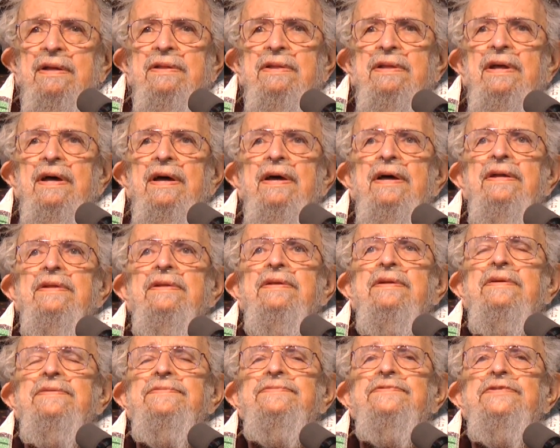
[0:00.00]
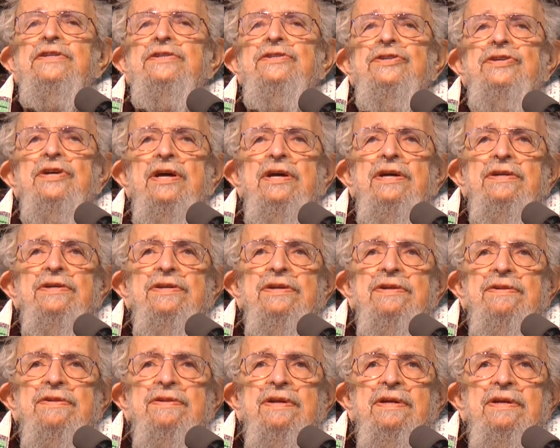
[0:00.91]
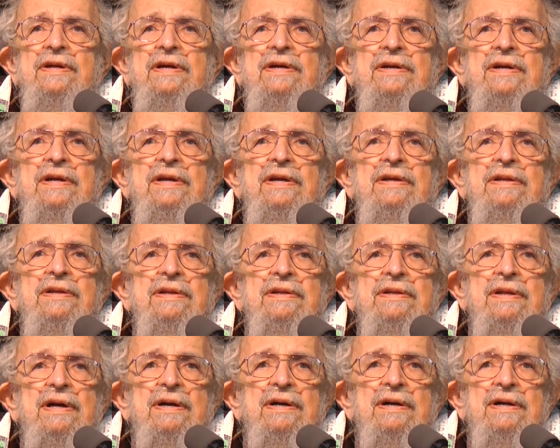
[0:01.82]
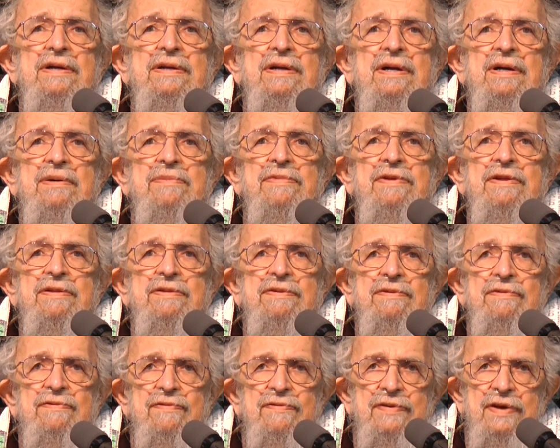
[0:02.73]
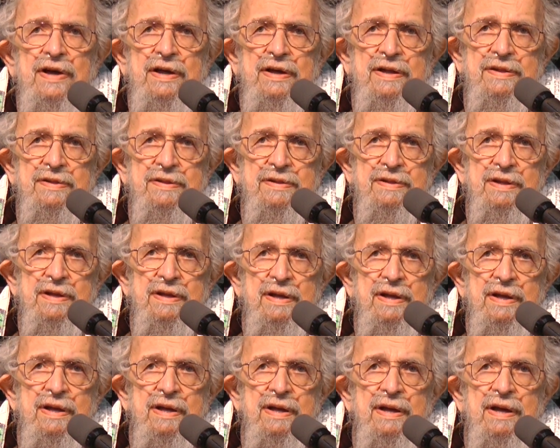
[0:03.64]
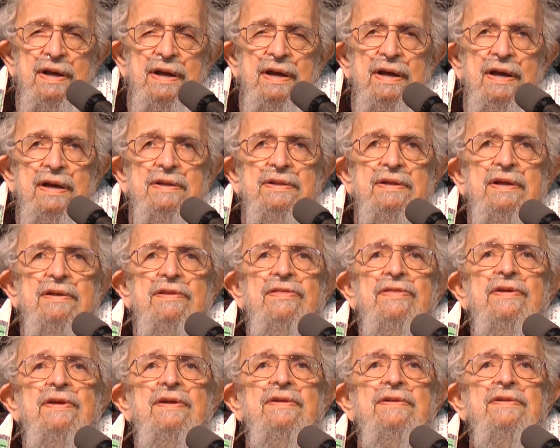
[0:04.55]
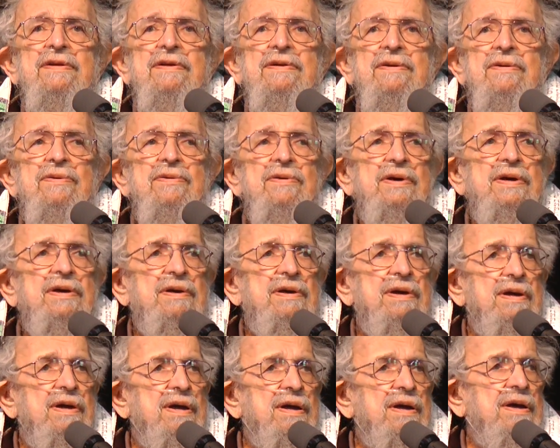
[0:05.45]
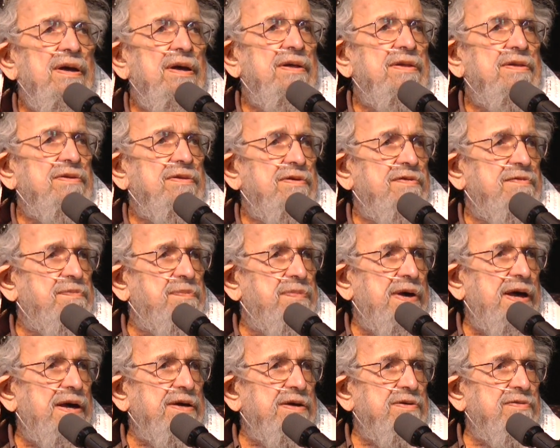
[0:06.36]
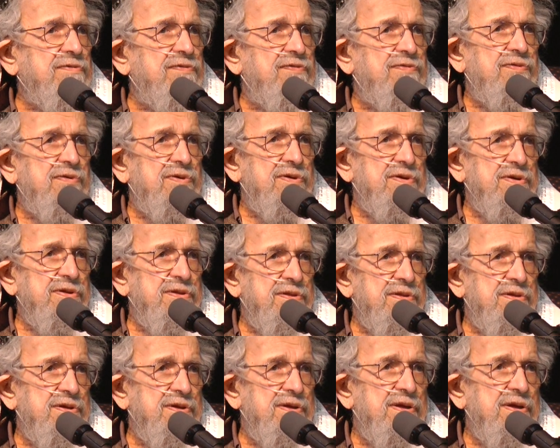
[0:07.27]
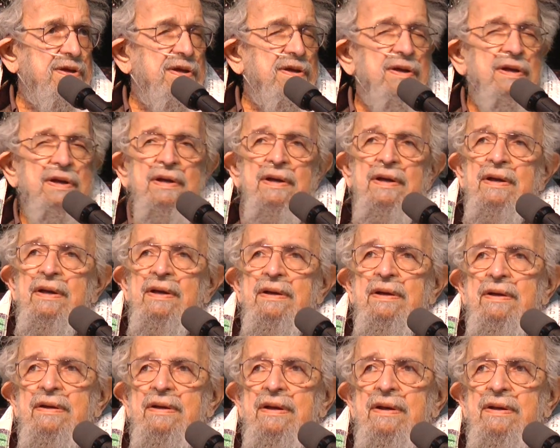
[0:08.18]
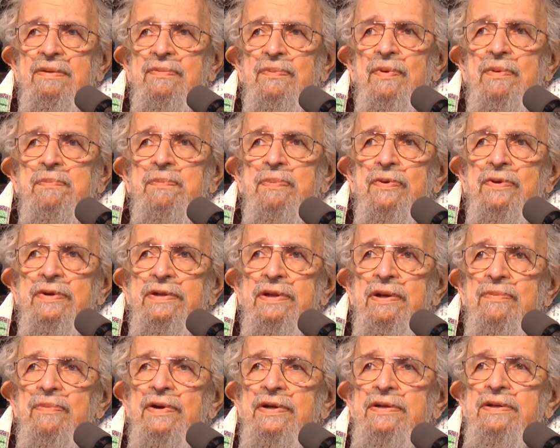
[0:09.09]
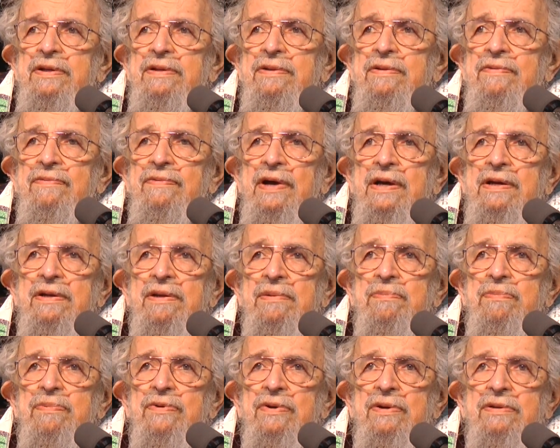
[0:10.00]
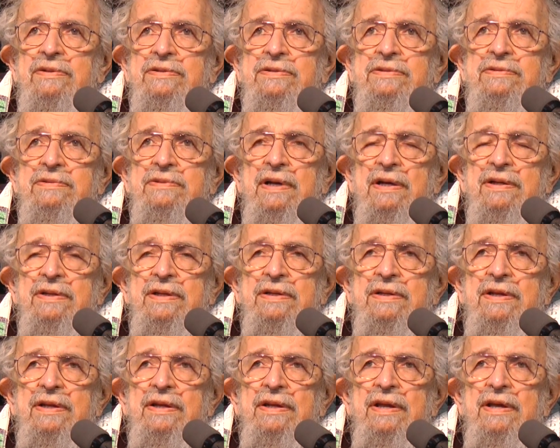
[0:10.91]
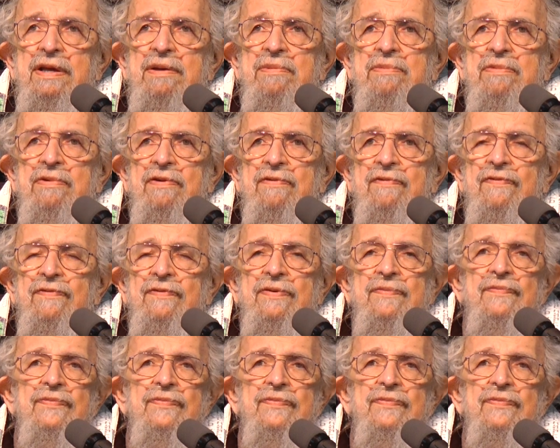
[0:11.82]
that the changes that are needed aren't coming so fast, and that things are going sort of back and forth. At one point I wanted to write a book under the name of